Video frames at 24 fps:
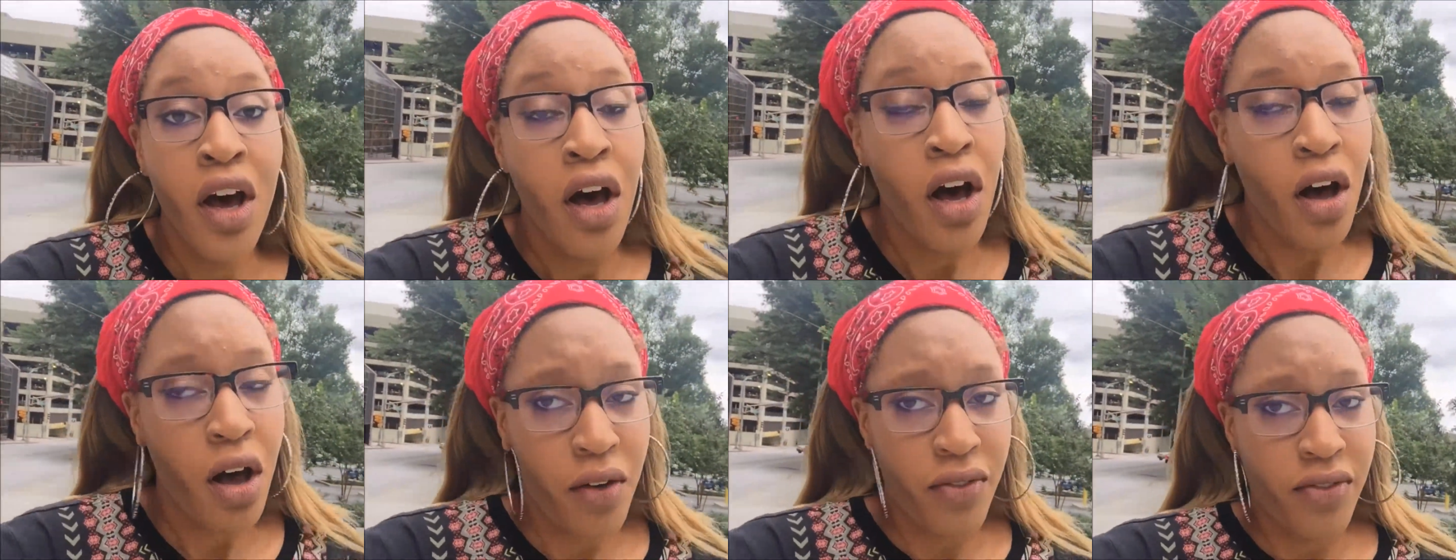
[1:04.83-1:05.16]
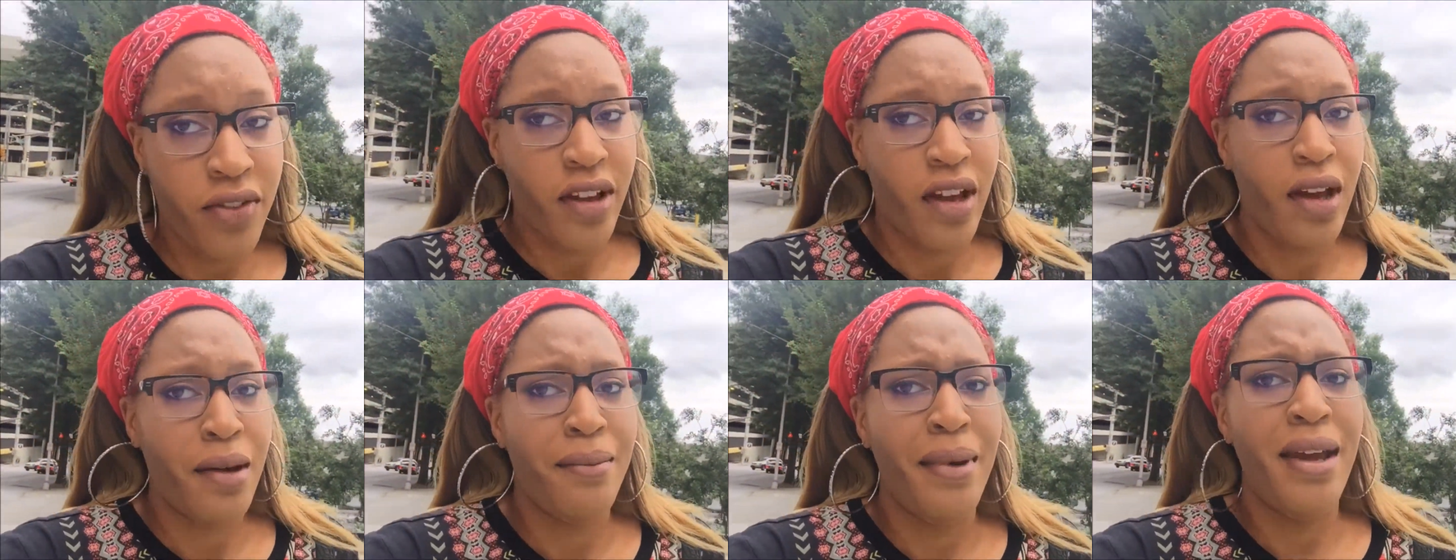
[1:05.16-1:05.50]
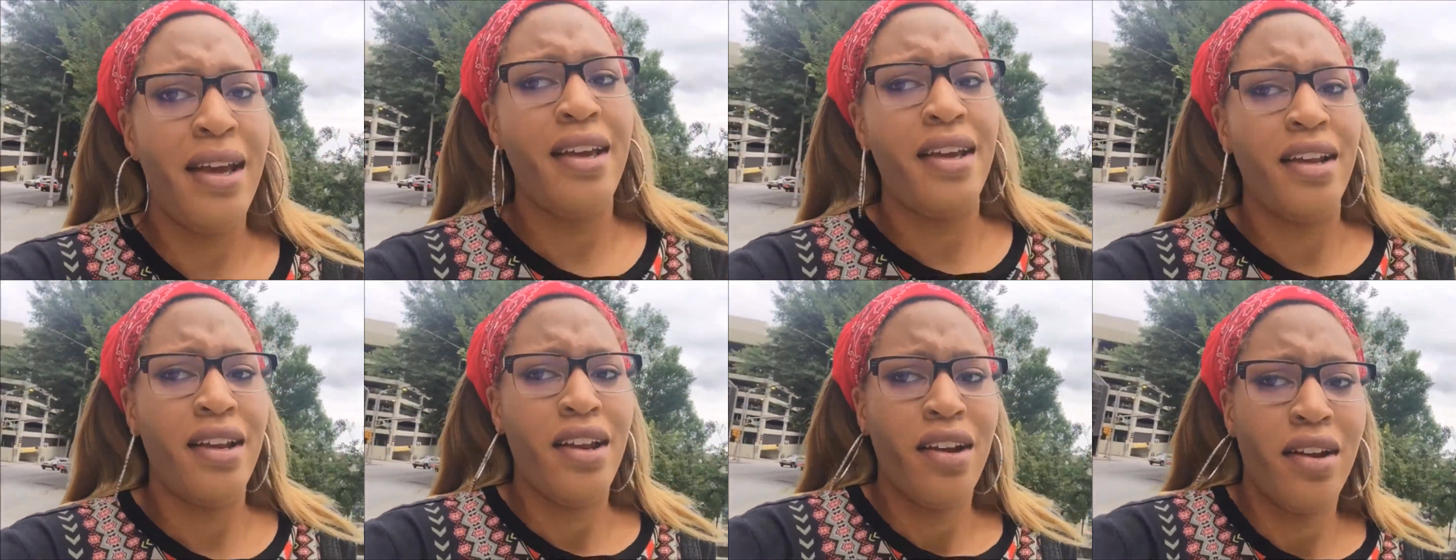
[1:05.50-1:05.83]
hopefully I
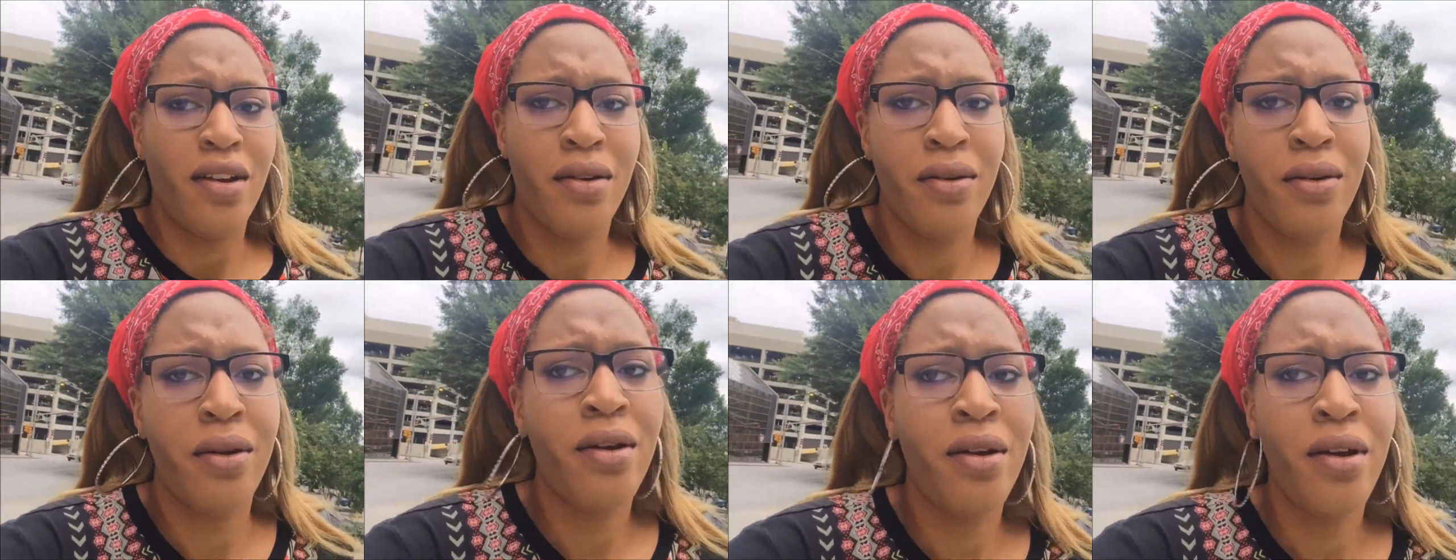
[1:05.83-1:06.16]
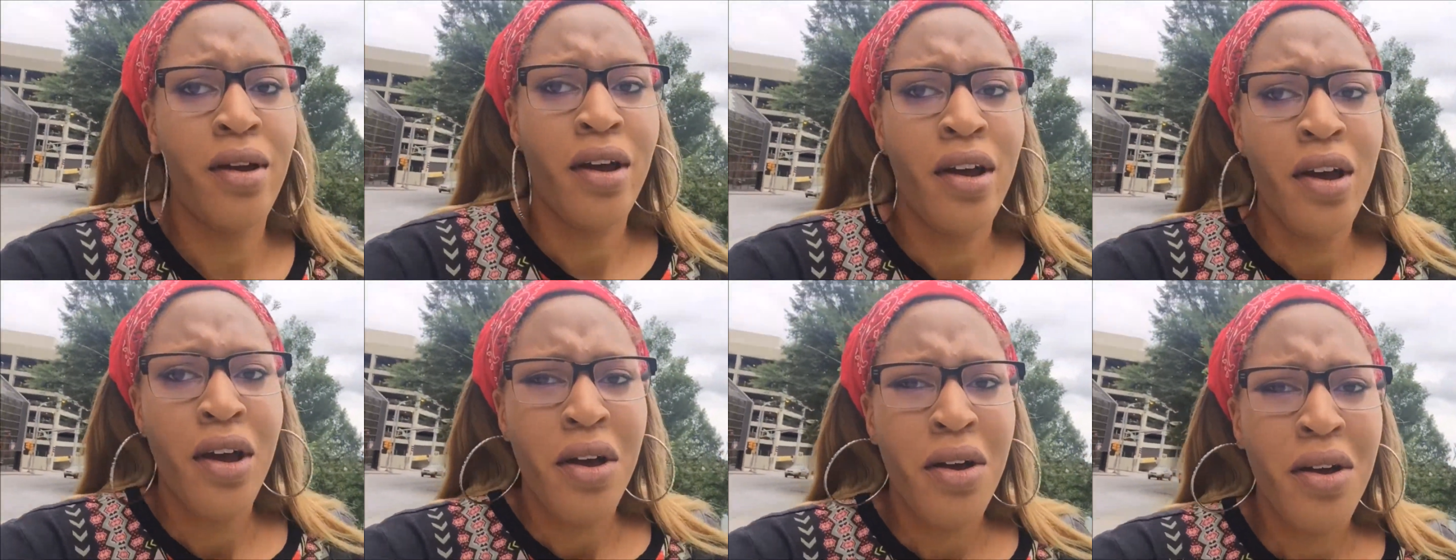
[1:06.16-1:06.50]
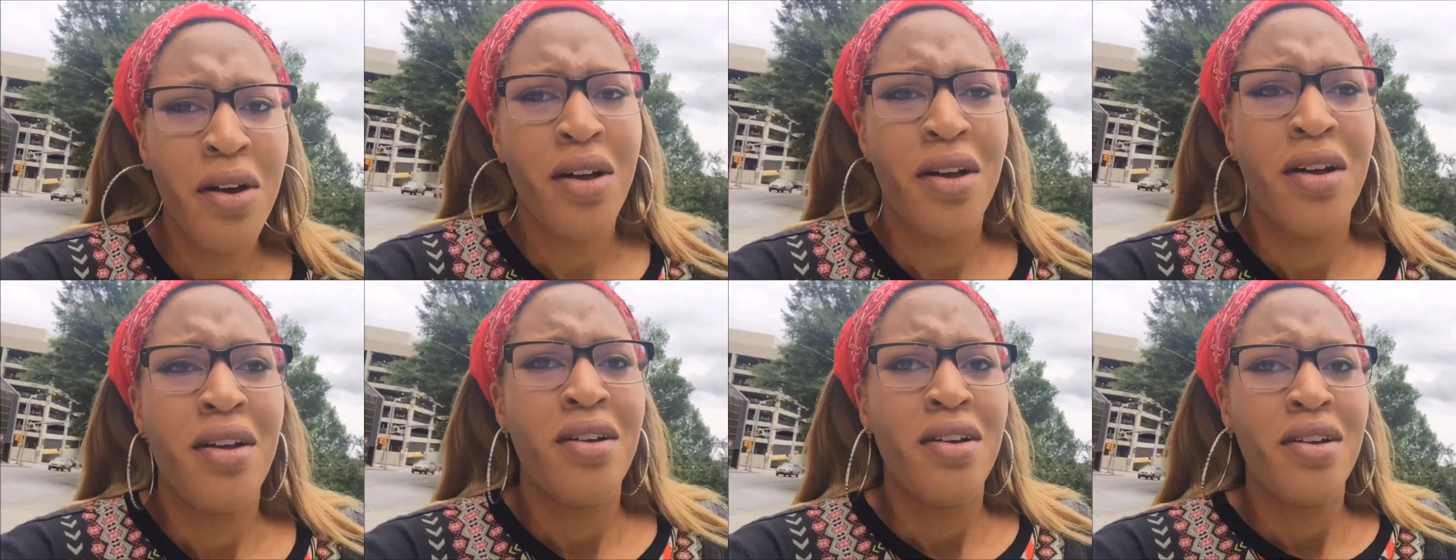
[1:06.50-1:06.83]
make it there.
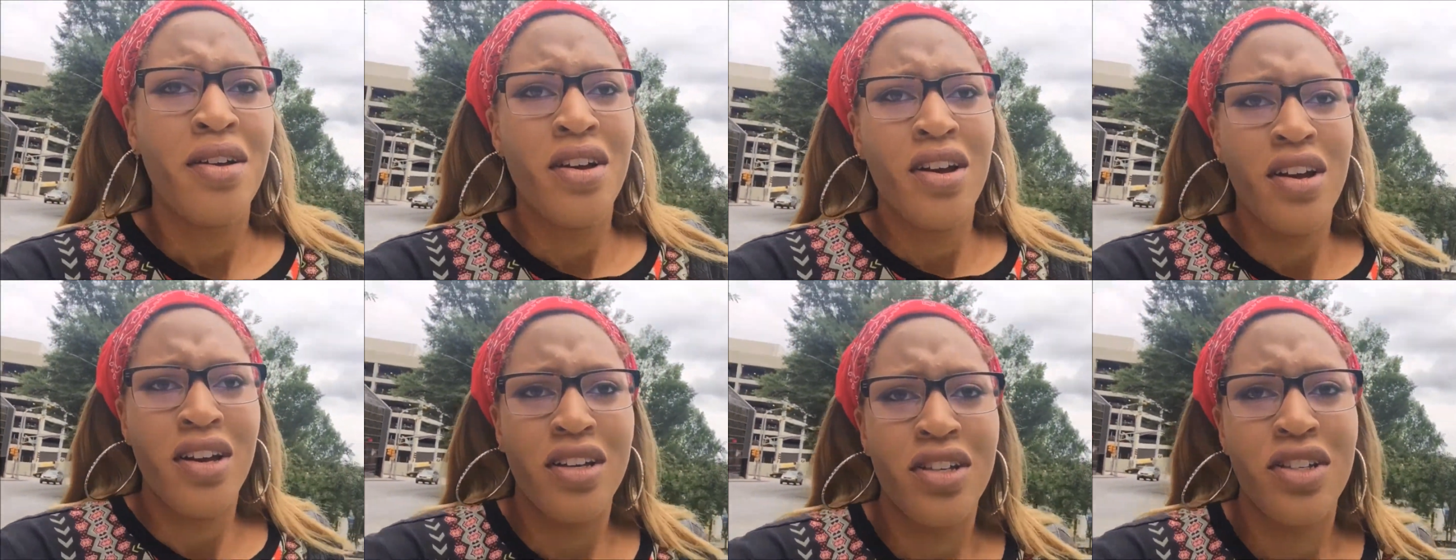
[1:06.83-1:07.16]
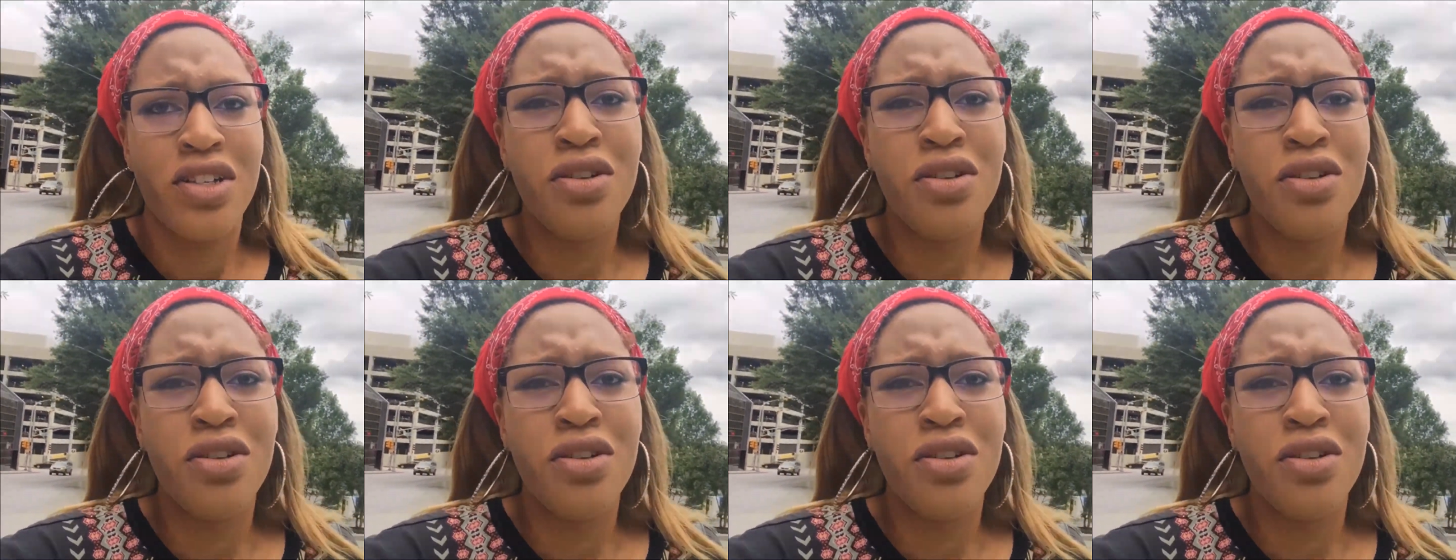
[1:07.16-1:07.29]
Cause